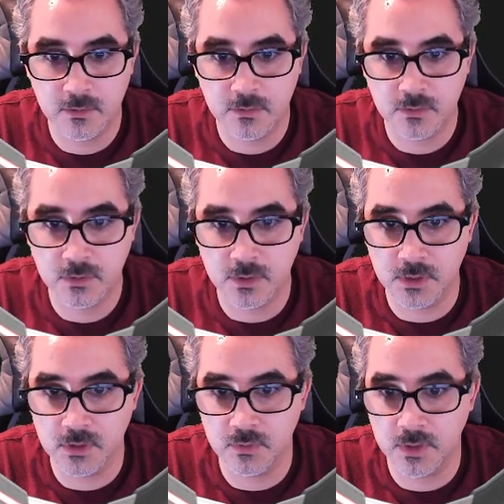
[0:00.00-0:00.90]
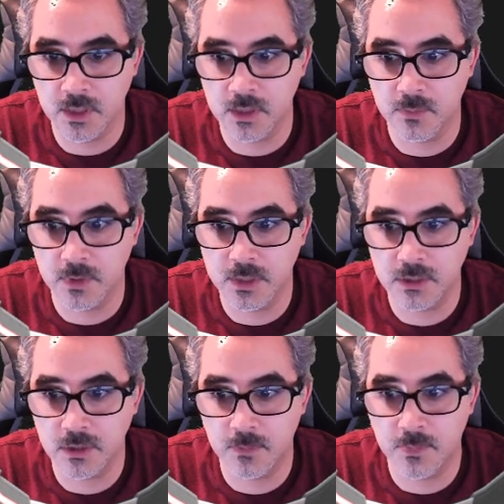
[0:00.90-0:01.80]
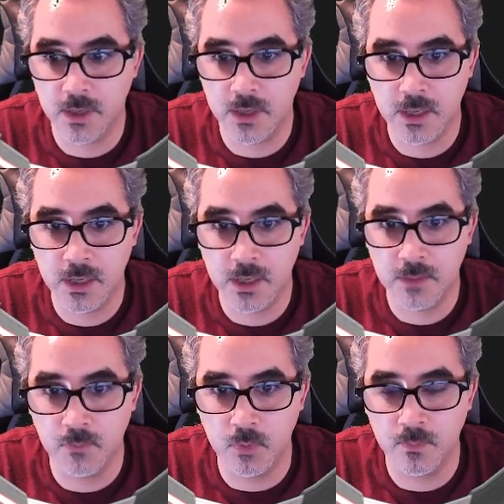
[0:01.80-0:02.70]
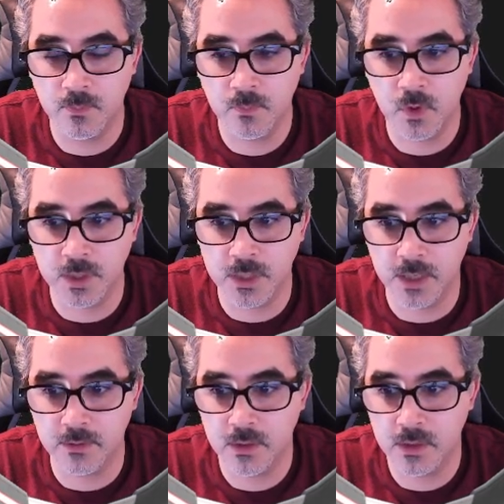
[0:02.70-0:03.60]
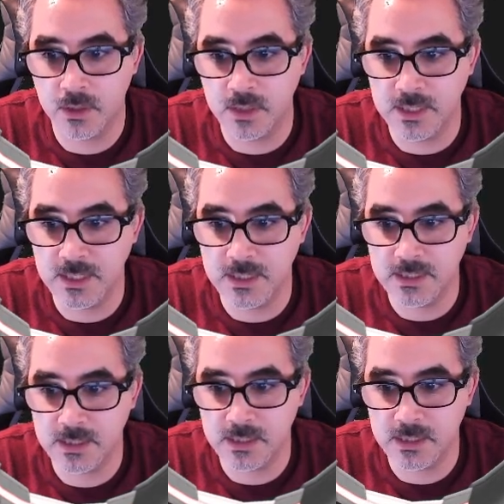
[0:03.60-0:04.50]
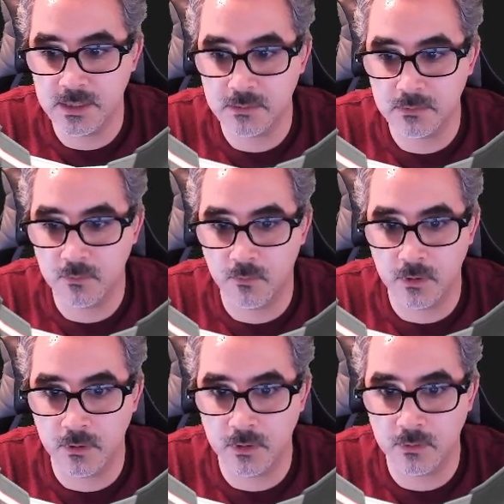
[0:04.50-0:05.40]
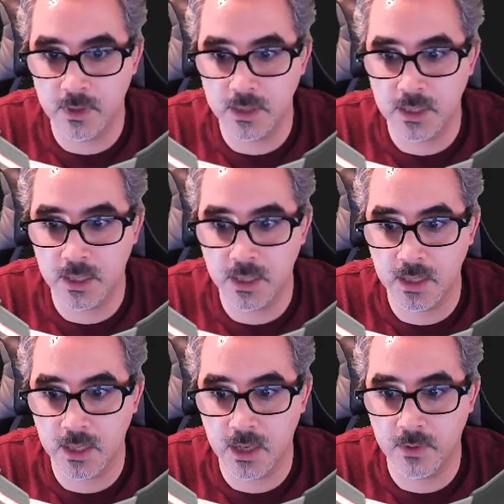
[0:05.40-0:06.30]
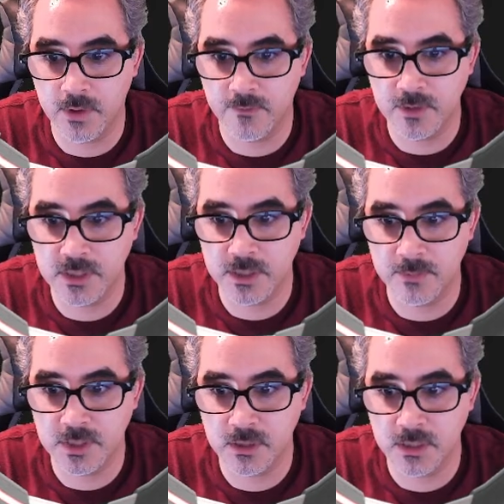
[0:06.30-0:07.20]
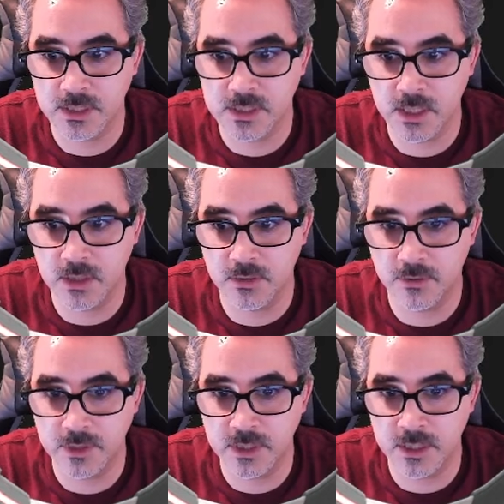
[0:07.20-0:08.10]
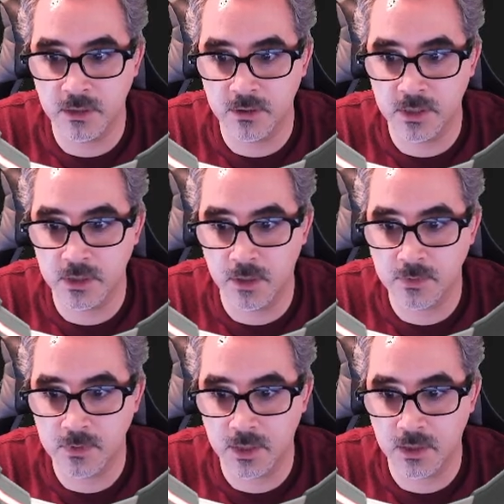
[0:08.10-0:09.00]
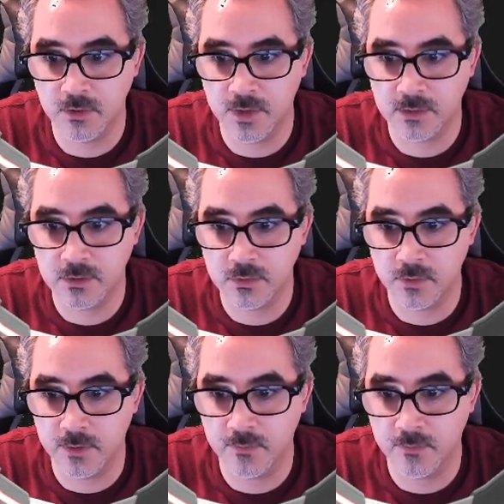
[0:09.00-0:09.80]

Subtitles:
so it's doing the interpolation up and boom, going down. This is wrong, right? I want to finish animation, let's say on 13 on the top. So I'm gonna go down to 12,